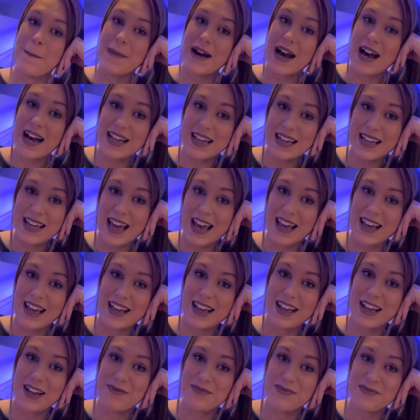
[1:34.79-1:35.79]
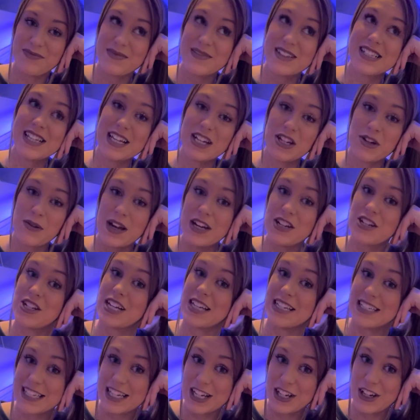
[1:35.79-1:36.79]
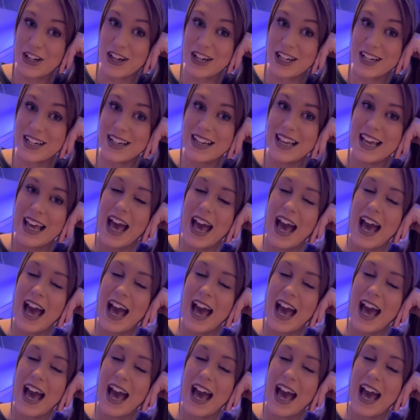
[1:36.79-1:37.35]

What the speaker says: my situation it didn't,